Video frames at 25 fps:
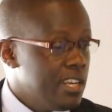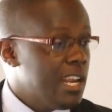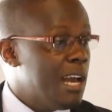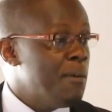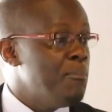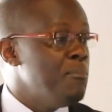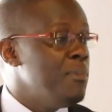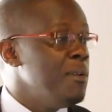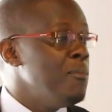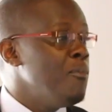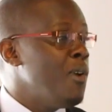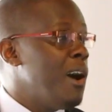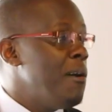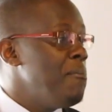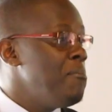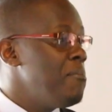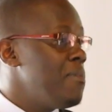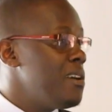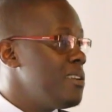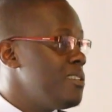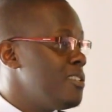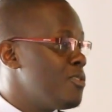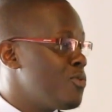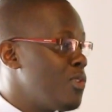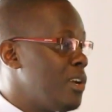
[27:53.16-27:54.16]
in Nabi
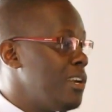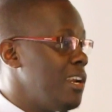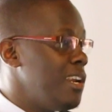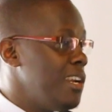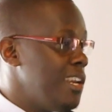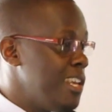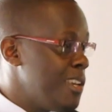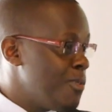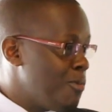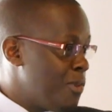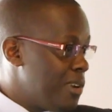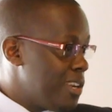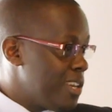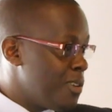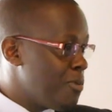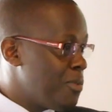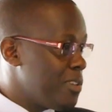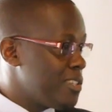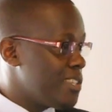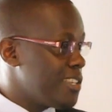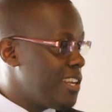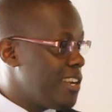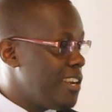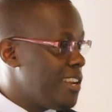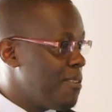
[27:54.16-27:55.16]
Muhammad sallallahu alaihi
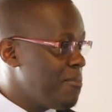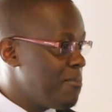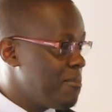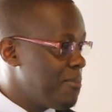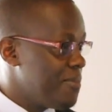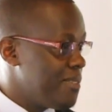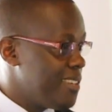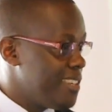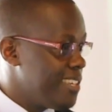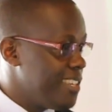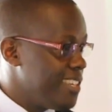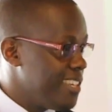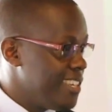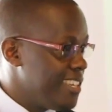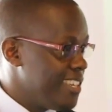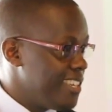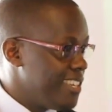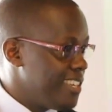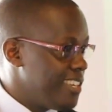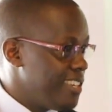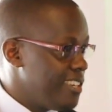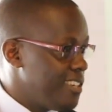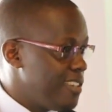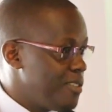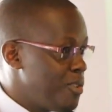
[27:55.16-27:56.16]
wasallam.
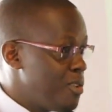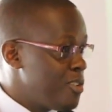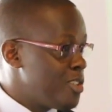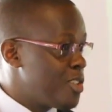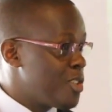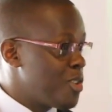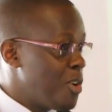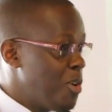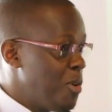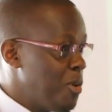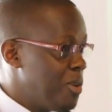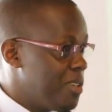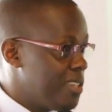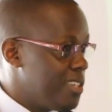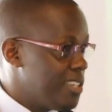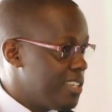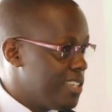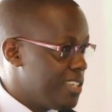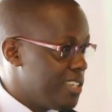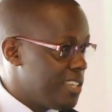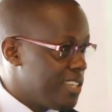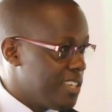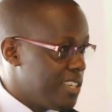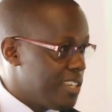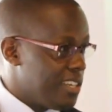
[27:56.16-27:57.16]
Not so?
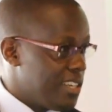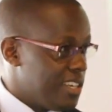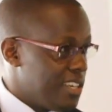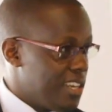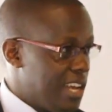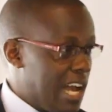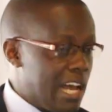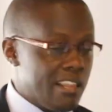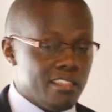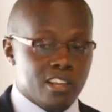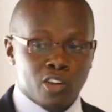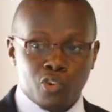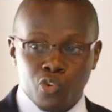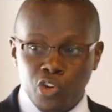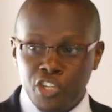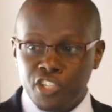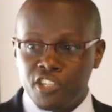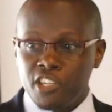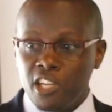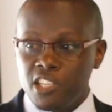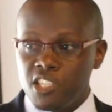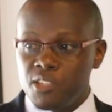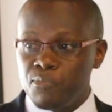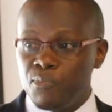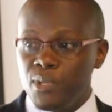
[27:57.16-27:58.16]
And the
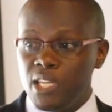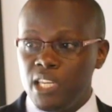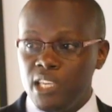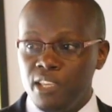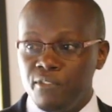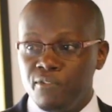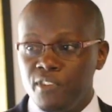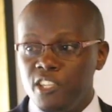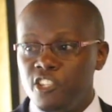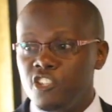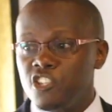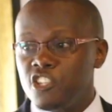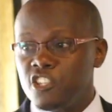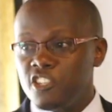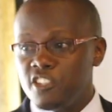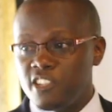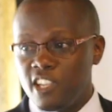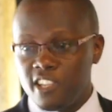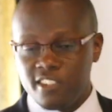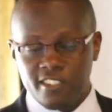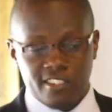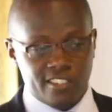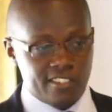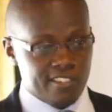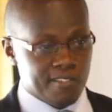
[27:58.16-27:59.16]
Christians believe in
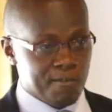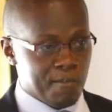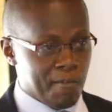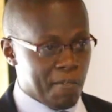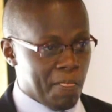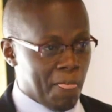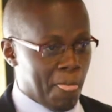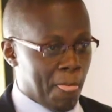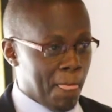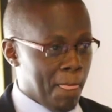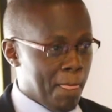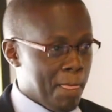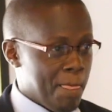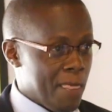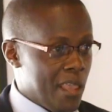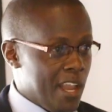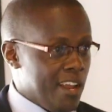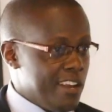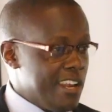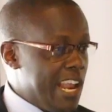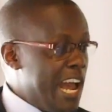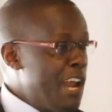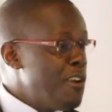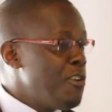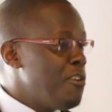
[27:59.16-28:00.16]
Jesus.
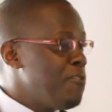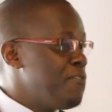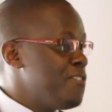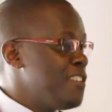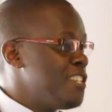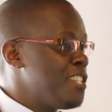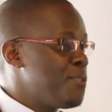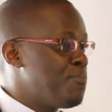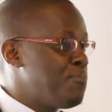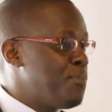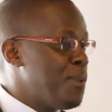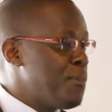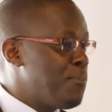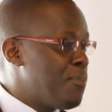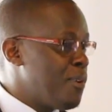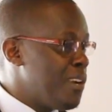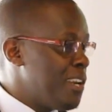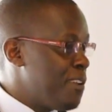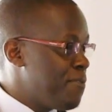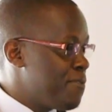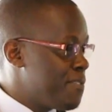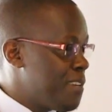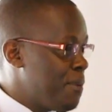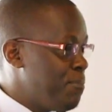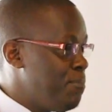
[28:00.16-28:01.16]
None of these
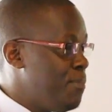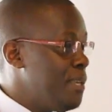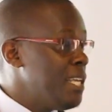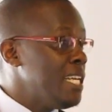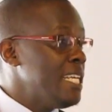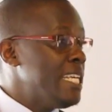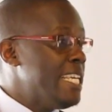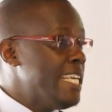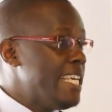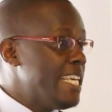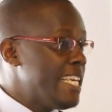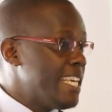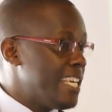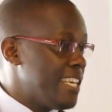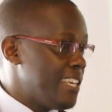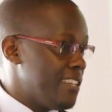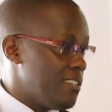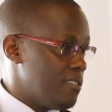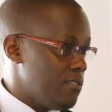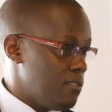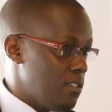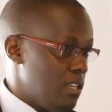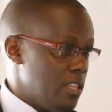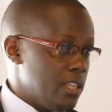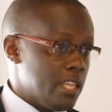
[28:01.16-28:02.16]
people left a building
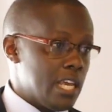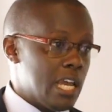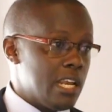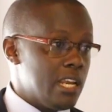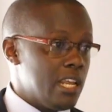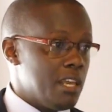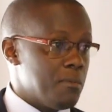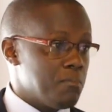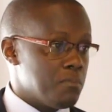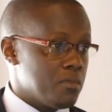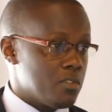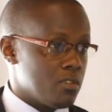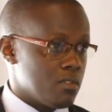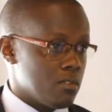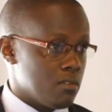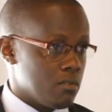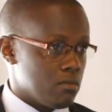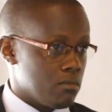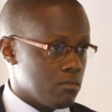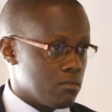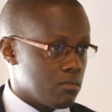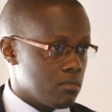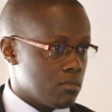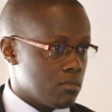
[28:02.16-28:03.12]
in their names.